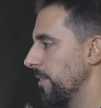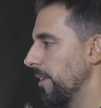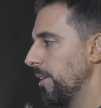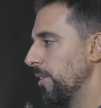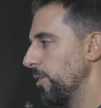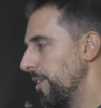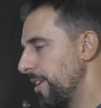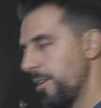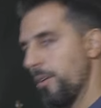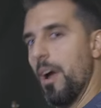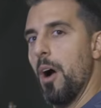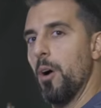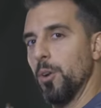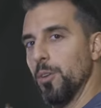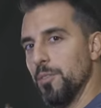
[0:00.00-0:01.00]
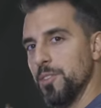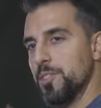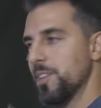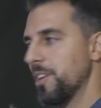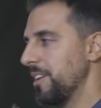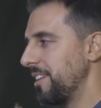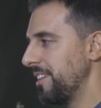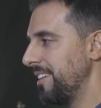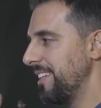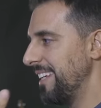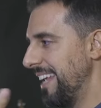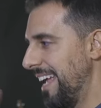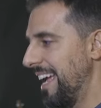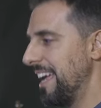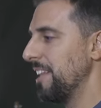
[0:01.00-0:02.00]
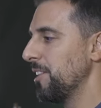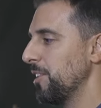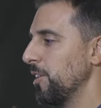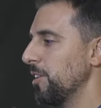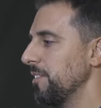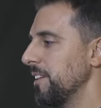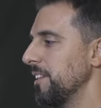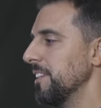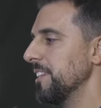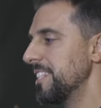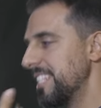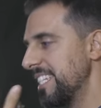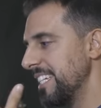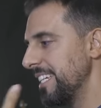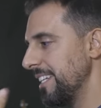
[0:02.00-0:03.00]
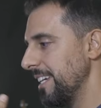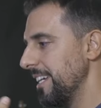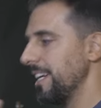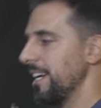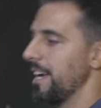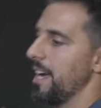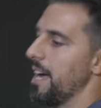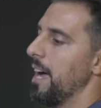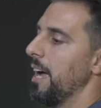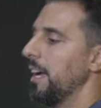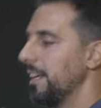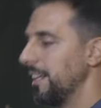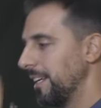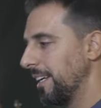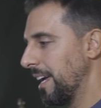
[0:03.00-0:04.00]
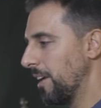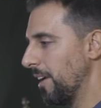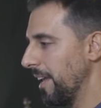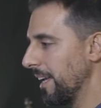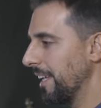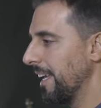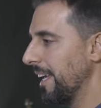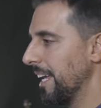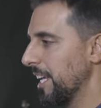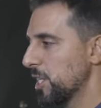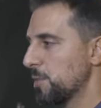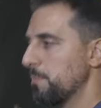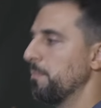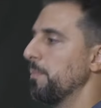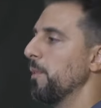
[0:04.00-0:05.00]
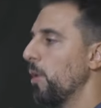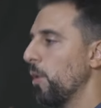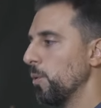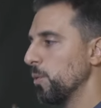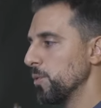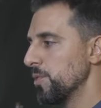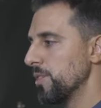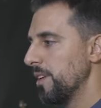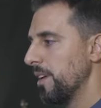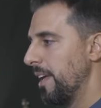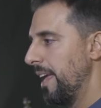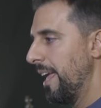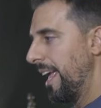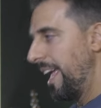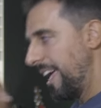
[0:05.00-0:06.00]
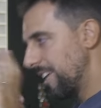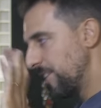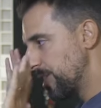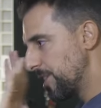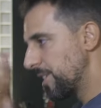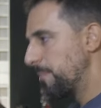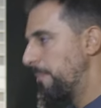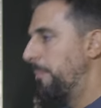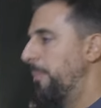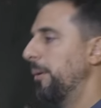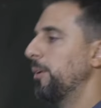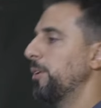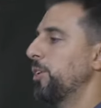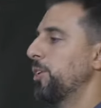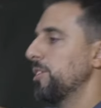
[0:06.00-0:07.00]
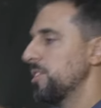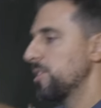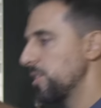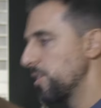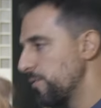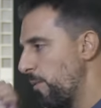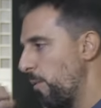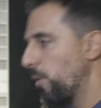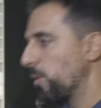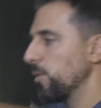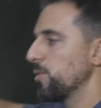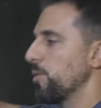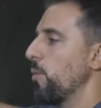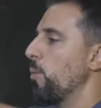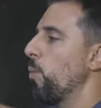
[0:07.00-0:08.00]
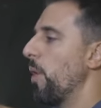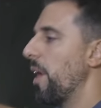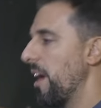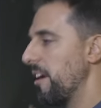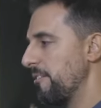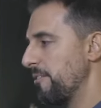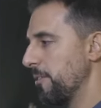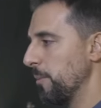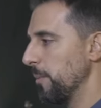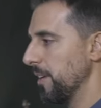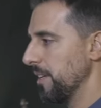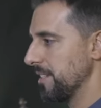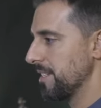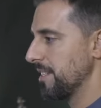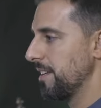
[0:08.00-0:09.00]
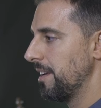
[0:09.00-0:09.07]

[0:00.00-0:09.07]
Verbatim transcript: You hear how all of a sudden the end of in the city, yeah, kind of like explodes and just pushes these vocals away from us.